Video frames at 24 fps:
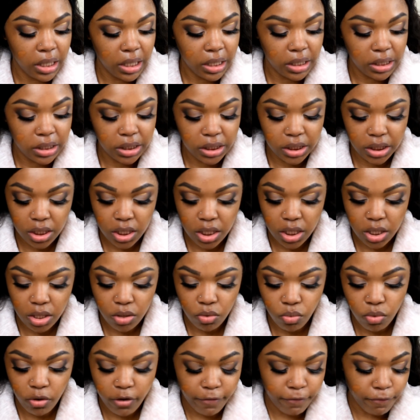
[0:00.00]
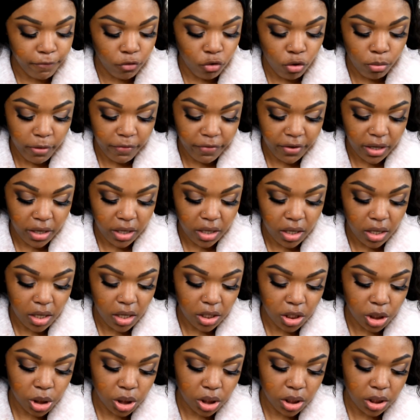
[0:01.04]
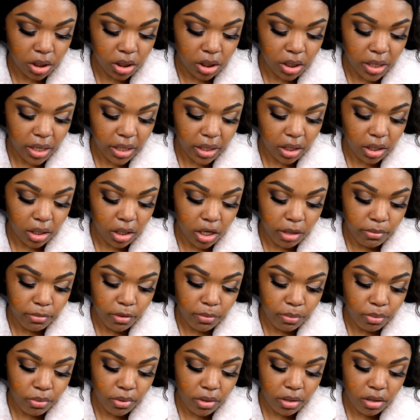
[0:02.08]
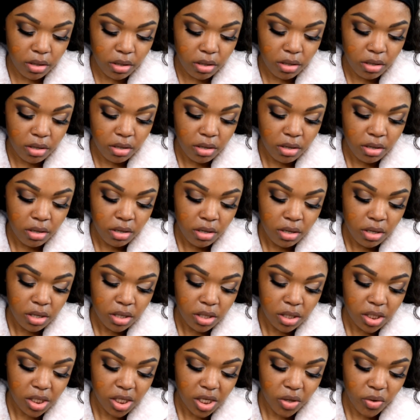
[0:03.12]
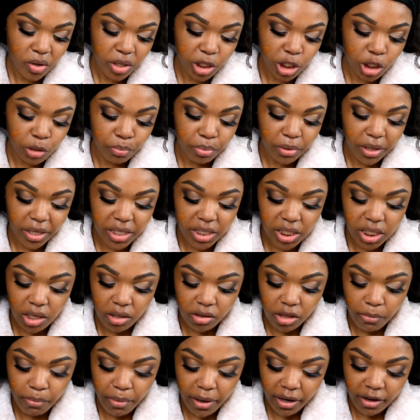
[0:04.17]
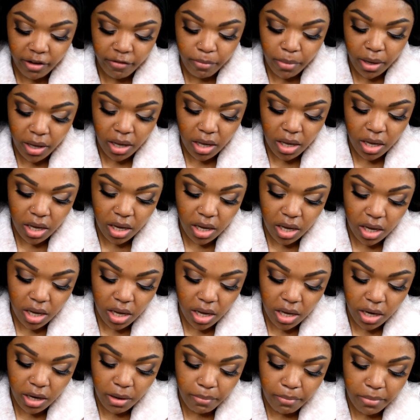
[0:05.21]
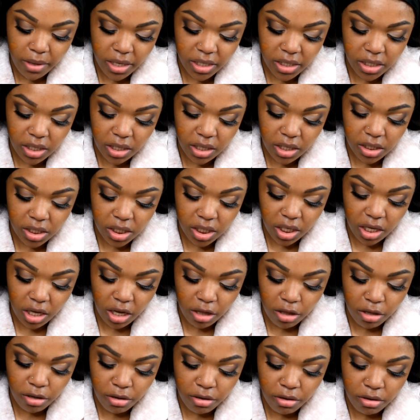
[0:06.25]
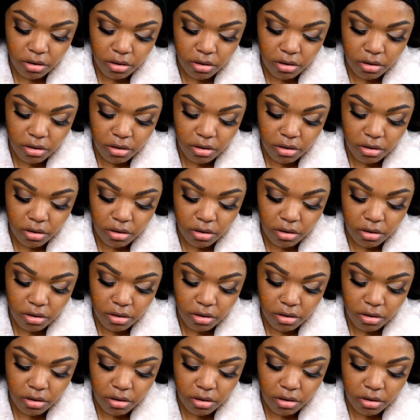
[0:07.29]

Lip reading: and see what form of concoction I could come up with. So I just placed it on the back of my hand and I'm mixing it together